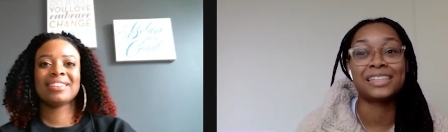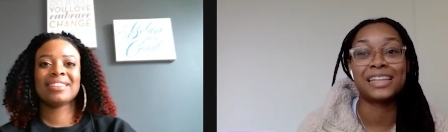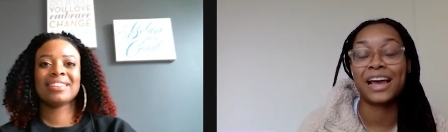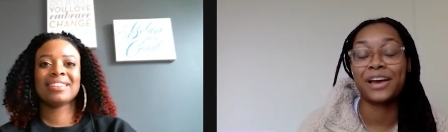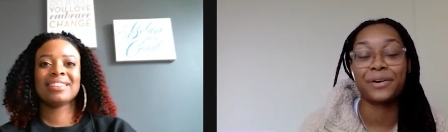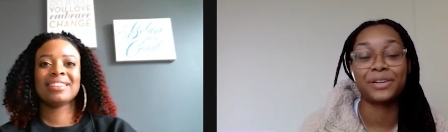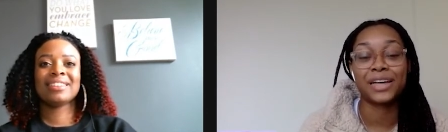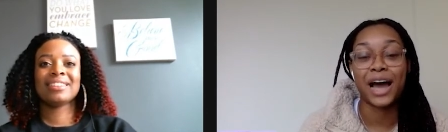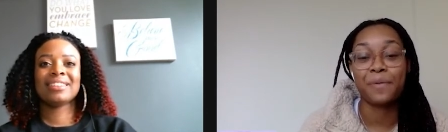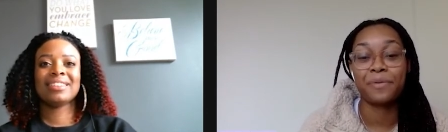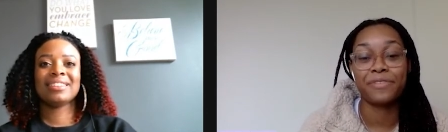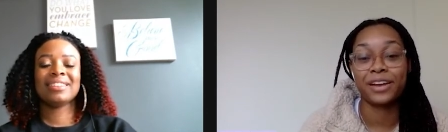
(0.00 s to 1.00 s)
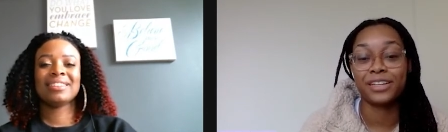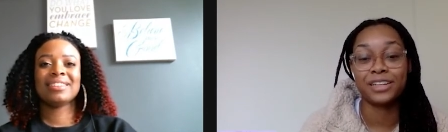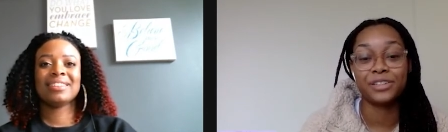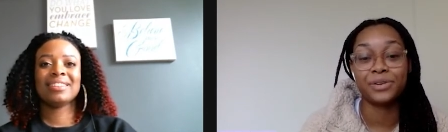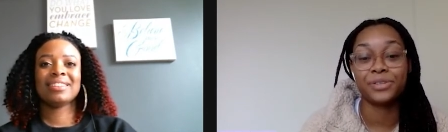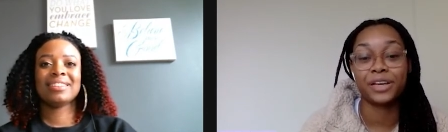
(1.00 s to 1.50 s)
Speaker 1: like staying on top of it and
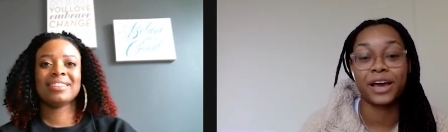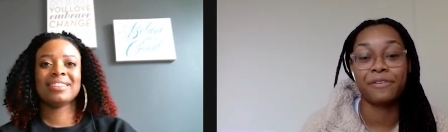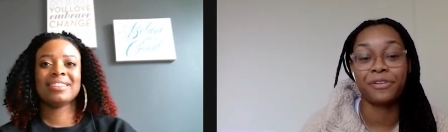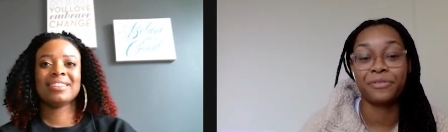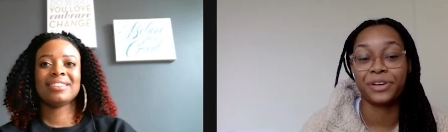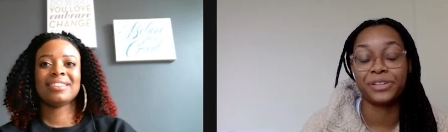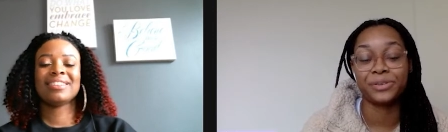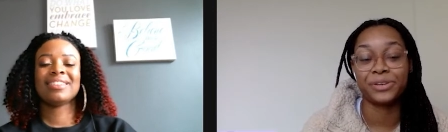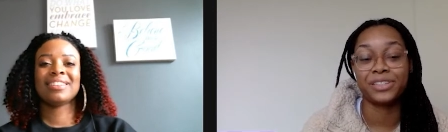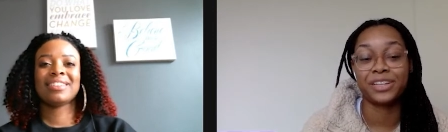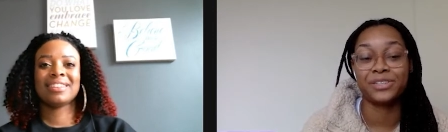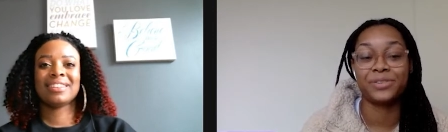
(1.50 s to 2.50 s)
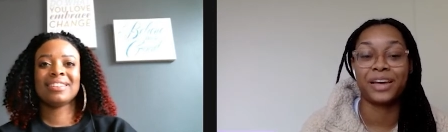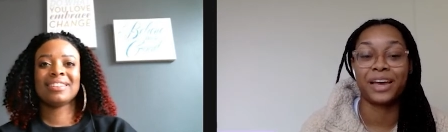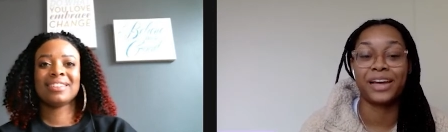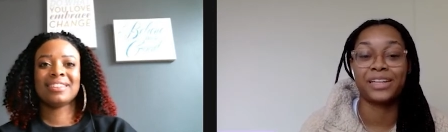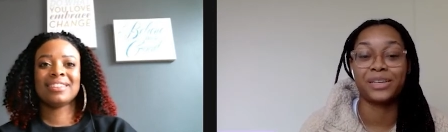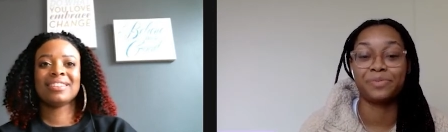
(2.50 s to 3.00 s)
just using every resource that you
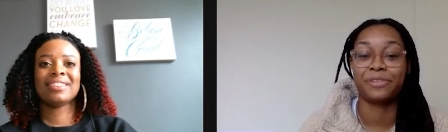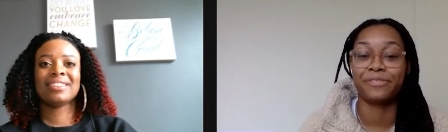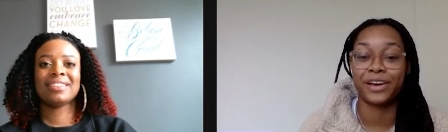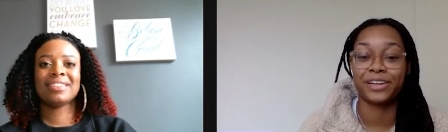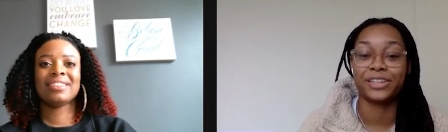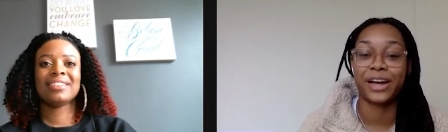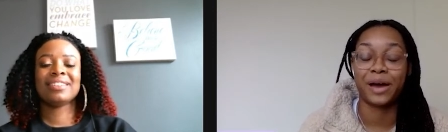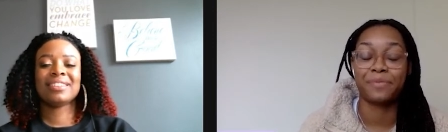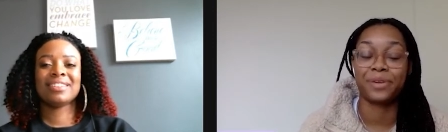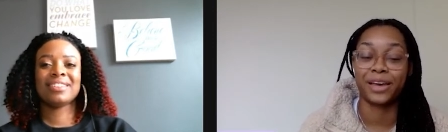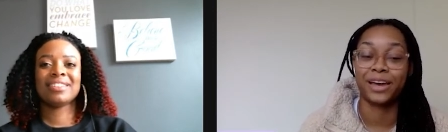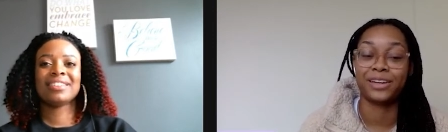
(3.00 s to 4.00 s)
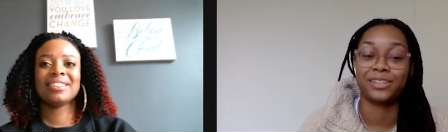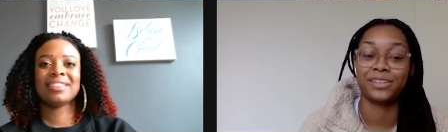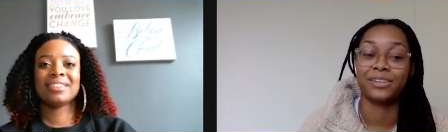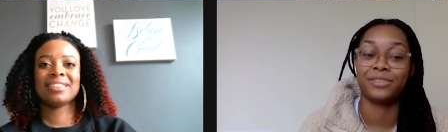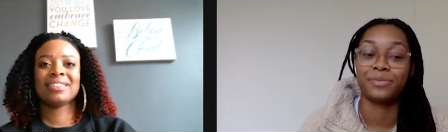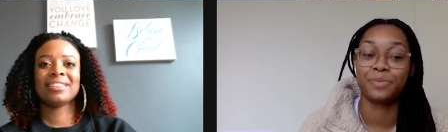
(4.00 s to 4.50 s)
can to perfect your
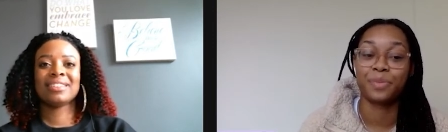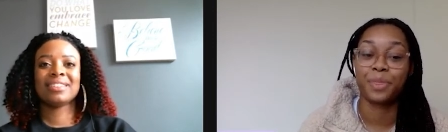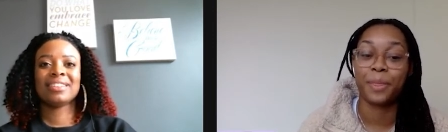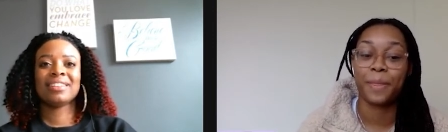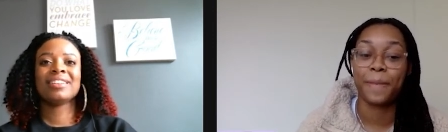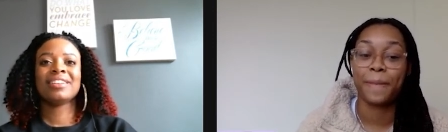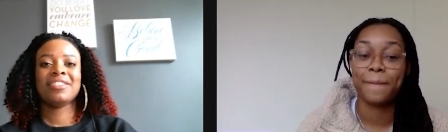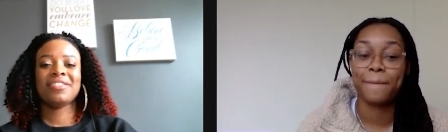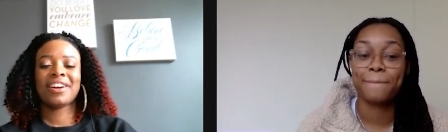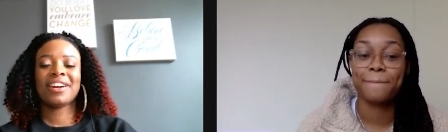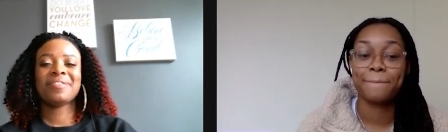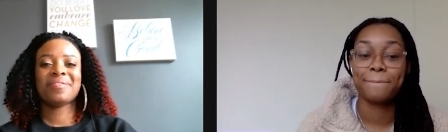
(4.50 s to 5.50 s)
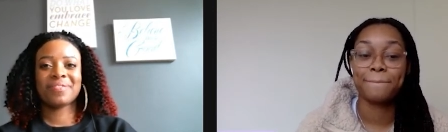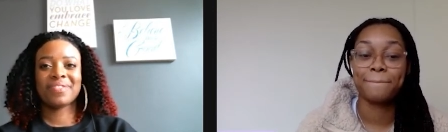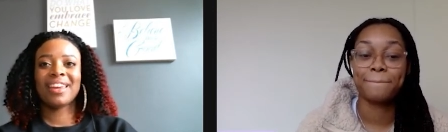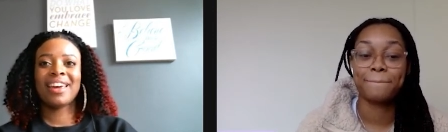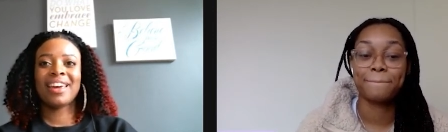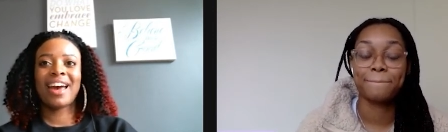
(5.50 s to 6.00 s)
application. Right.
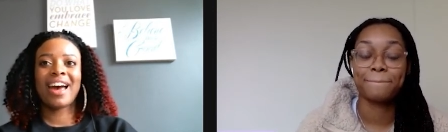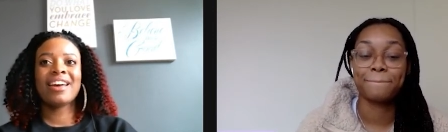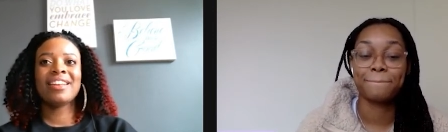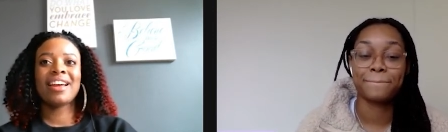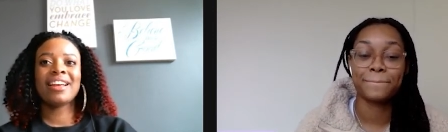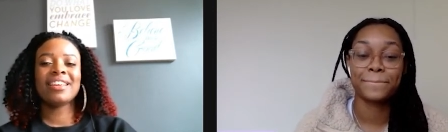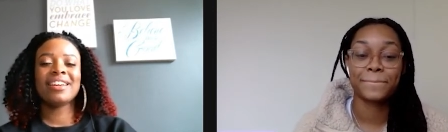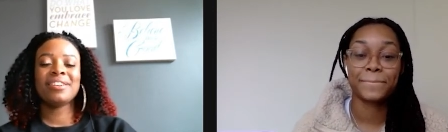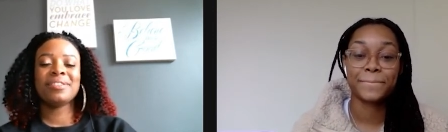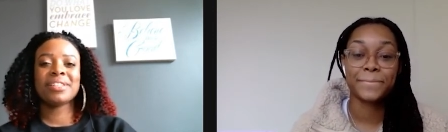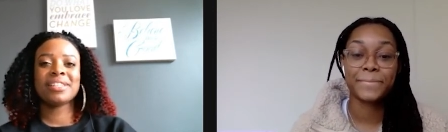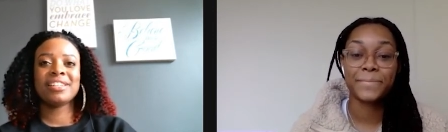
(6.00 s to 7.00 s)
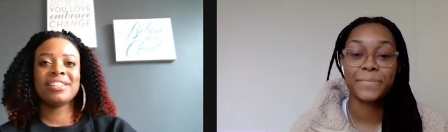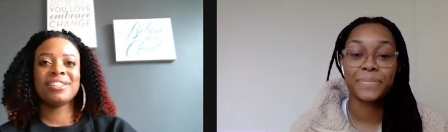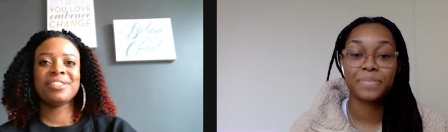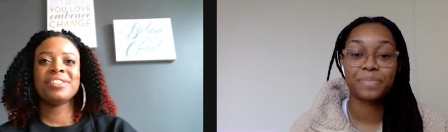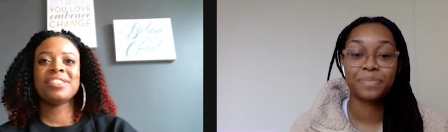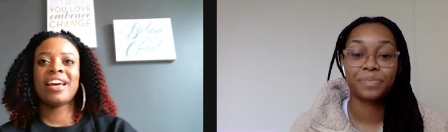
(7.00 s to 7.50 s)
Speaker 2: Yeah, and I think it was good that you
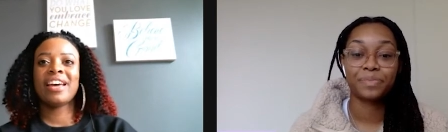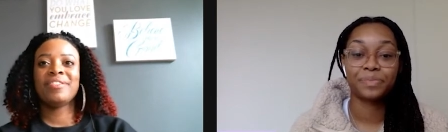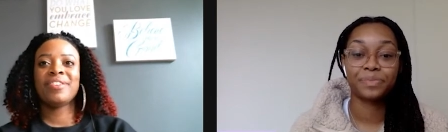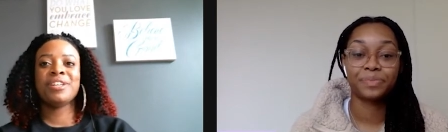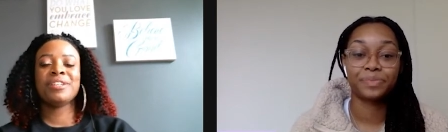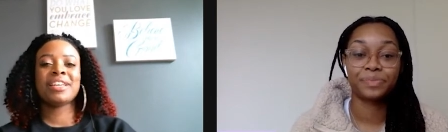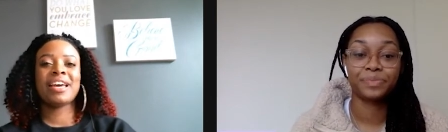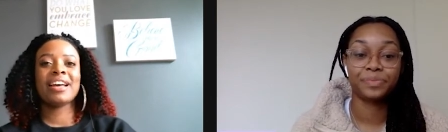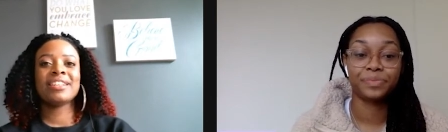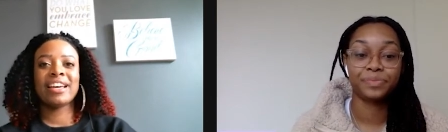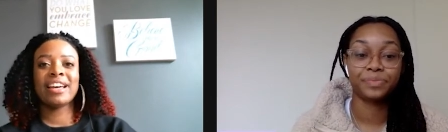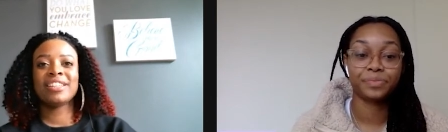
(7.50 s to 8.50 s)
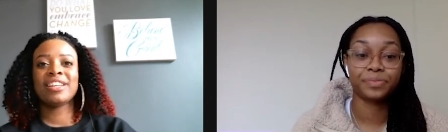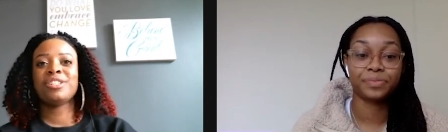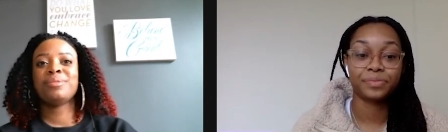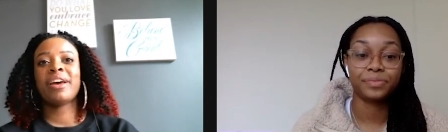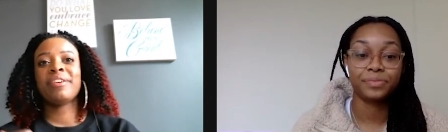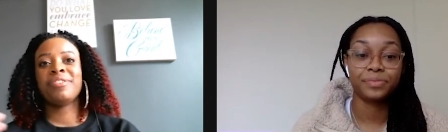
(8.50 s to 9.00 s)
say even using essays that you may
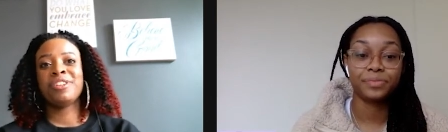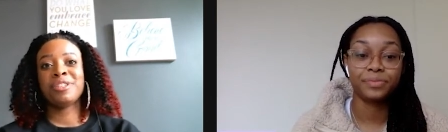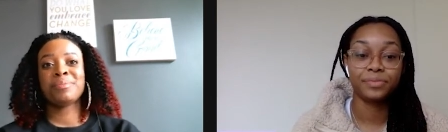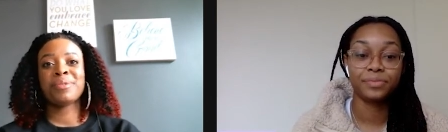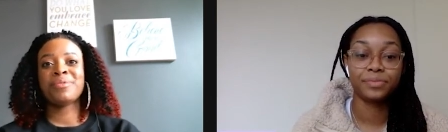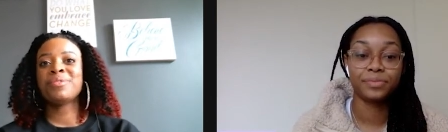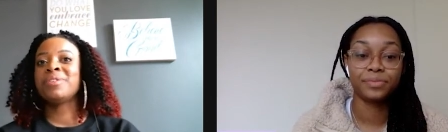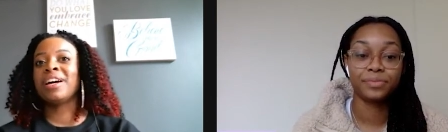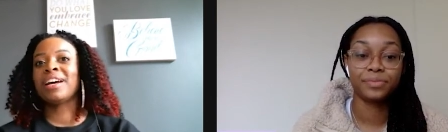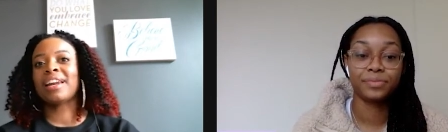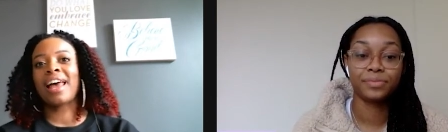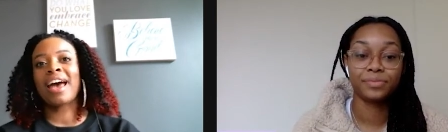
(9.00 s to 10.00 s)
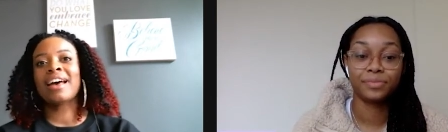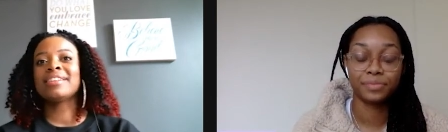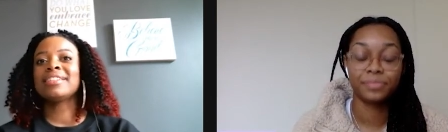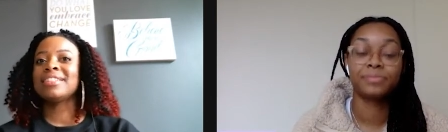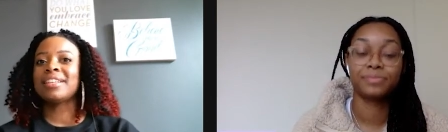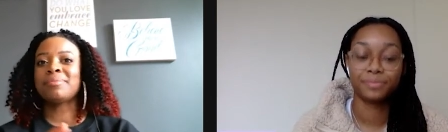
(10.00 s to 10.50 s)
have used before in classes.
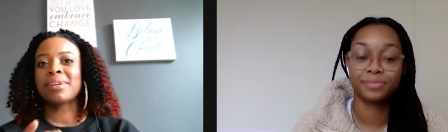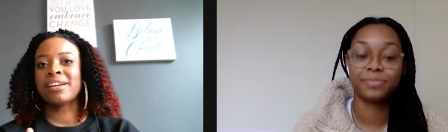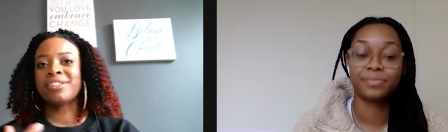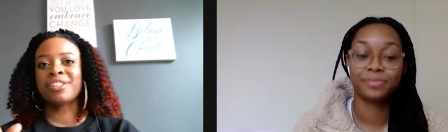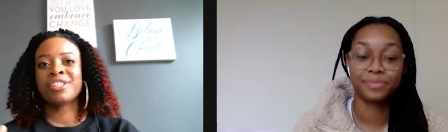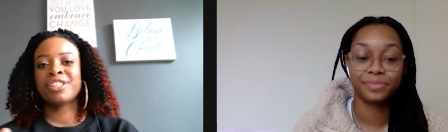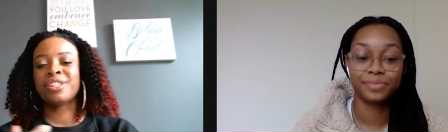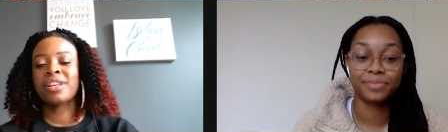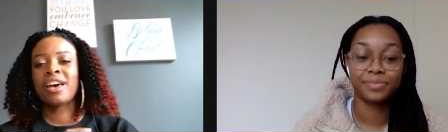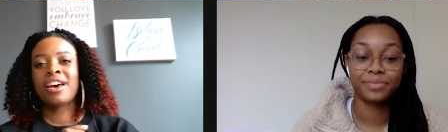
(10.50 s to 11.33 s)
Sometimes you could just